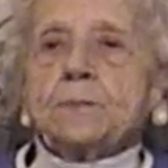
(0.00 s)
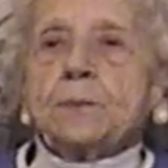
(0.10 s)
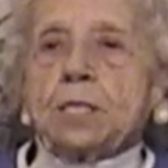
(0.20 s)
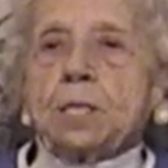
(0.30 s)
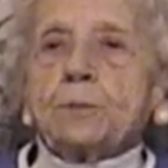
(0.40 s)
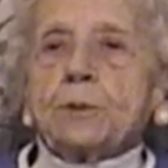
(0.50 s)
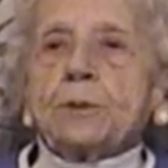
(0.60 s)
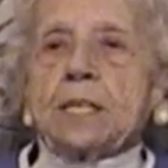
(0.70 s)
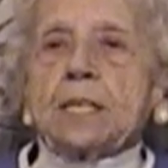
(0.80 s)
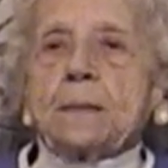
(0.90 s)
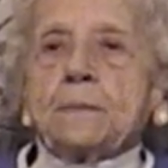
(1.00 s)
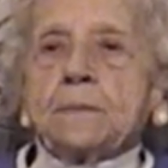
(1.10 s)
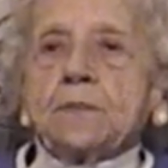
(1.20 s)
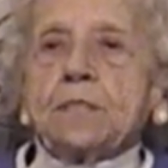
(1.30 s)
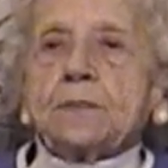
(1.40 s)
ruined him.
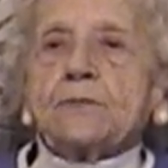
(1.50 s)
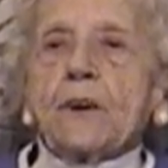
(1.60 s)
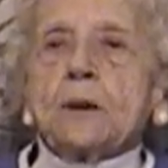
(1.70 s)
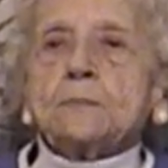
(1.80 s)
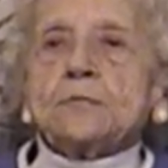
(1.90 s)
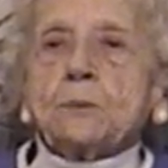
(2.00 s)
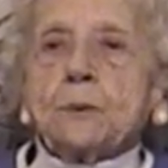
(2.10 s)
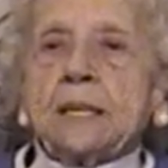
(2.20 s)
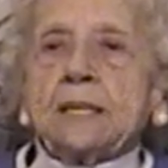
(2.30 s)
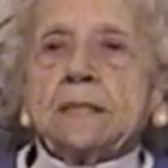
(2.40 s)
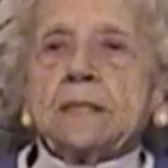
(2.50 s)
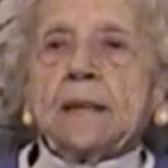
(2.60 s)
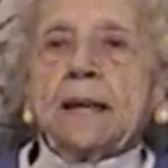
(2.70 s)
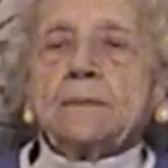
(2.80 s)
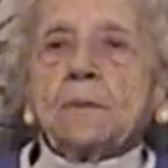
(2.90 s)
Took farms away
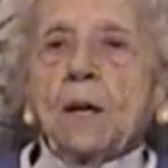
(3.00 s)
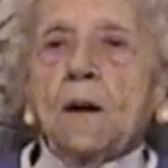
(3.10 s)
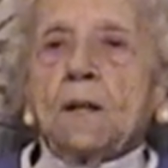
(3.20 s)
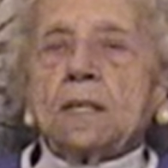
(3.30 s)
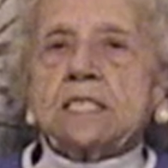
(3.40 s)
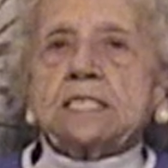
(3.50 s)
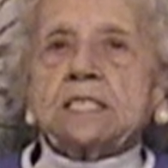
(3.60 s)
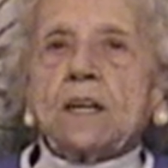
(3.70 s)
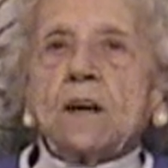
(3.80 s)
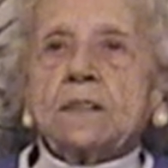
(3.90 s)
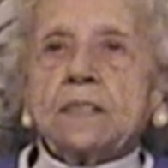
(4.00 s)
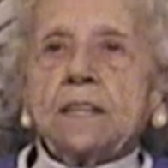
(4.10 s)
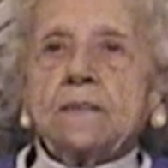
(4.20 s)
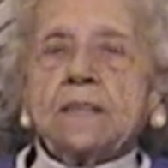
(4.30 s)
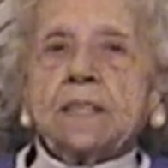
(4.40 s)
and all his stock and
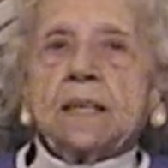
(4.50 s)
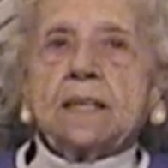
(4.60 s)
everything.